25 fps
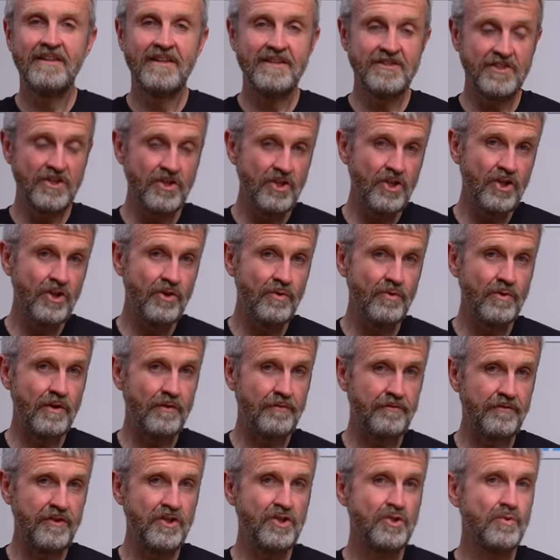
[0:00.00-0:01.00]
There's a new
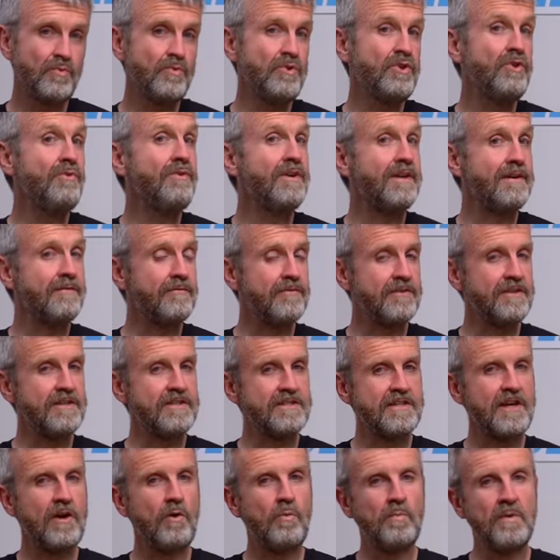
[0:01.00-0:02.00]
official unit for
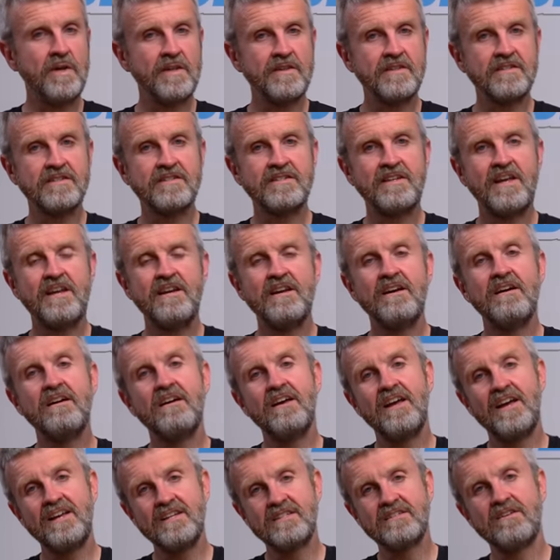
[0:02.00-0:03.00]
this helmet, the Senna
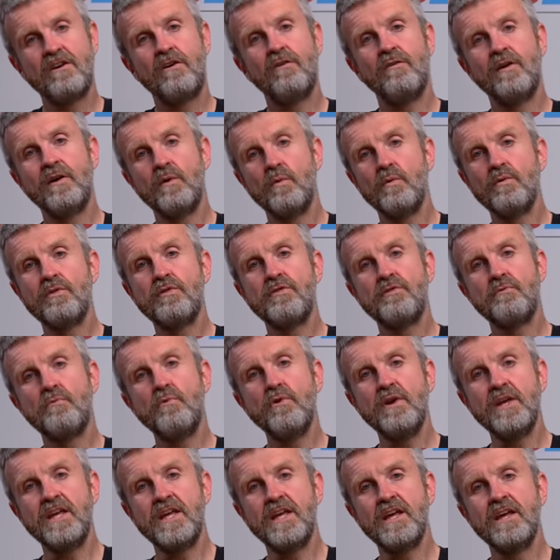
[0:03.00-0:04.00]

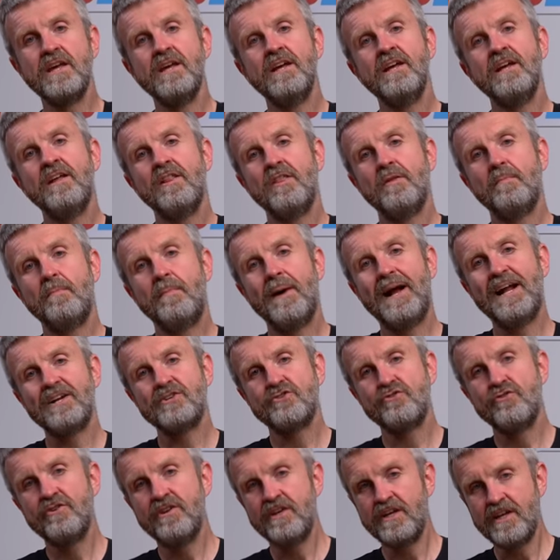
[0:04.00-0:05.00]
SRL3. The
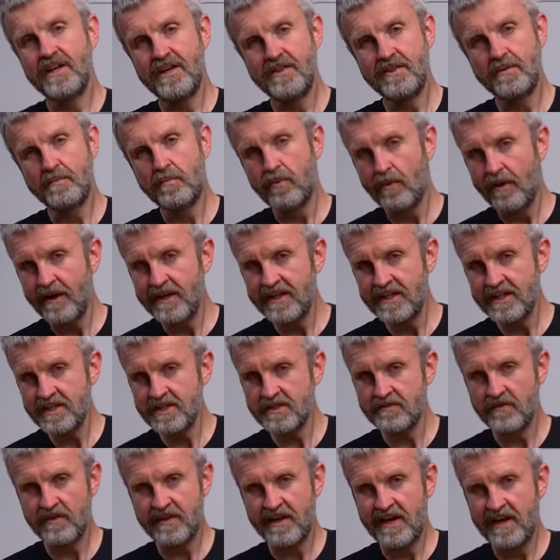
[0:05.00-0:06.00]
battery and the
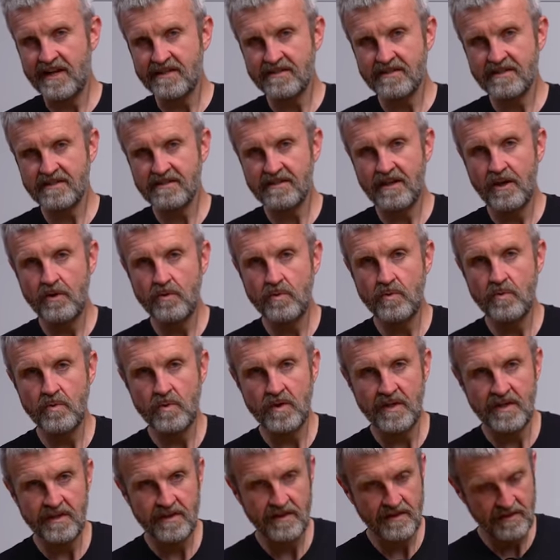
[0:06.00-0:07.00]
brains for that stow
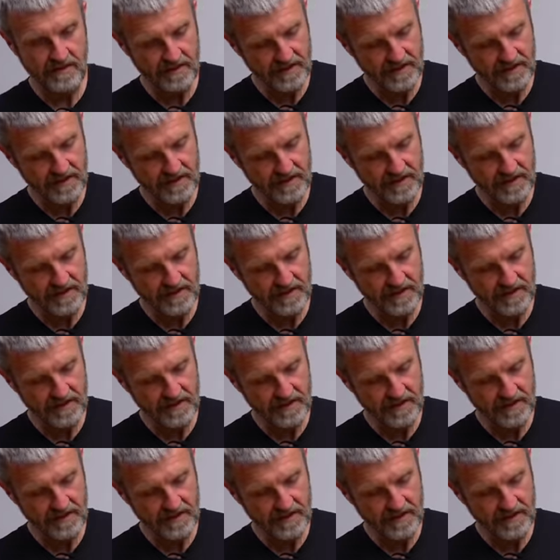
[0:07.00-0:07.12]
in